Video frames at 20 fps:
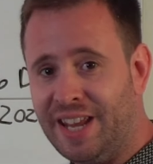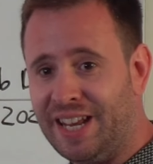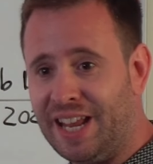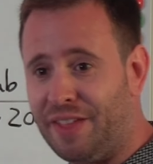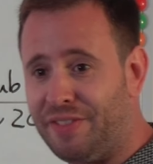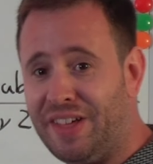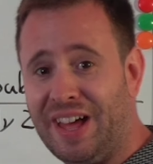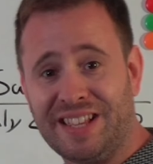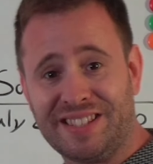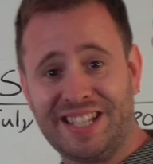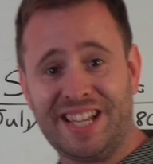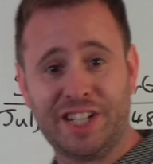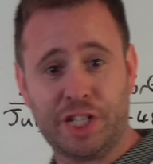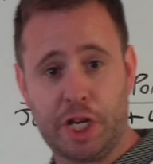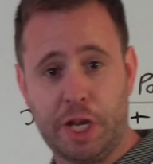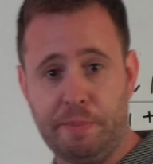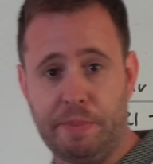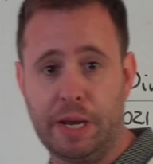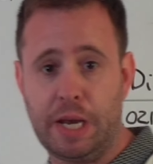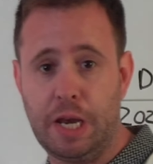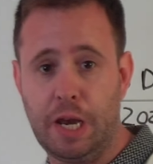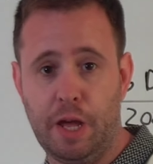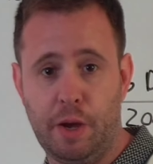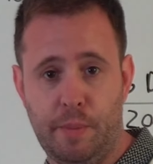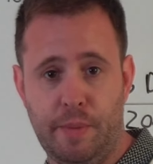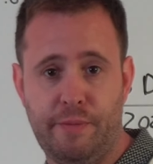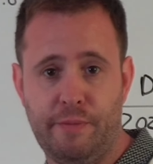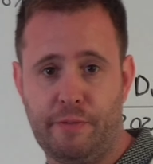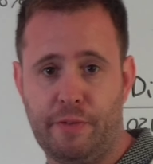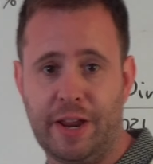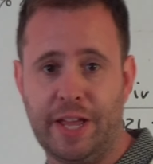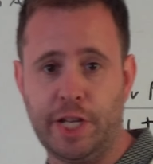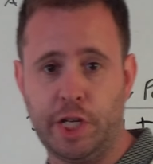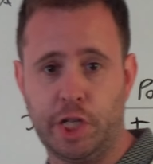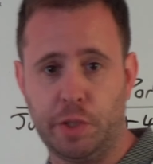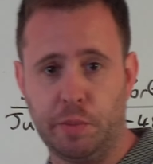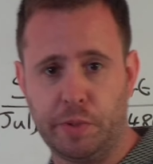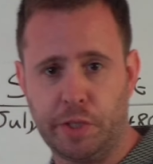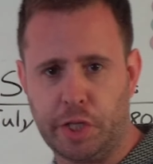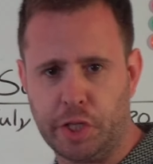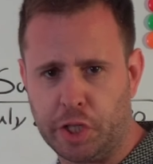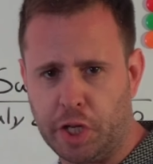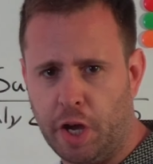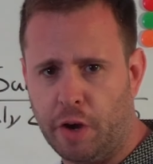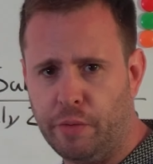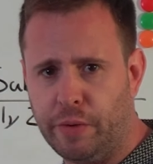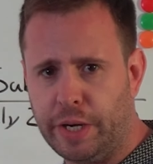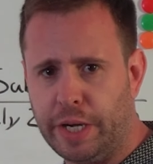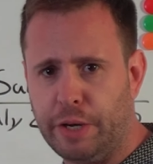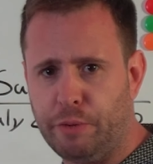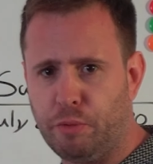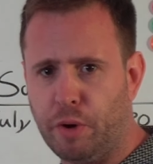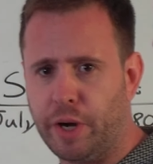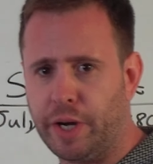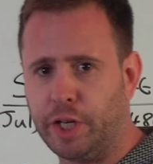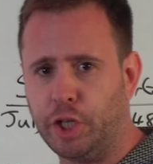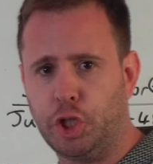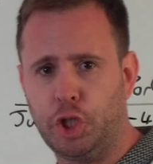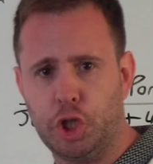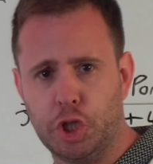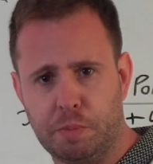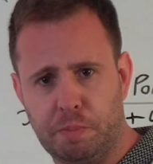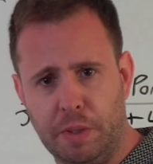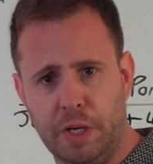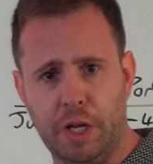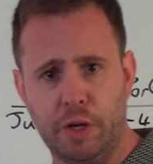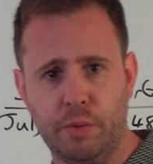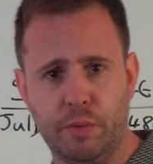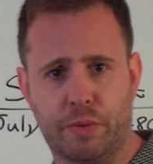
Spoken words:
Now that's actually below inflation, which is currently running just below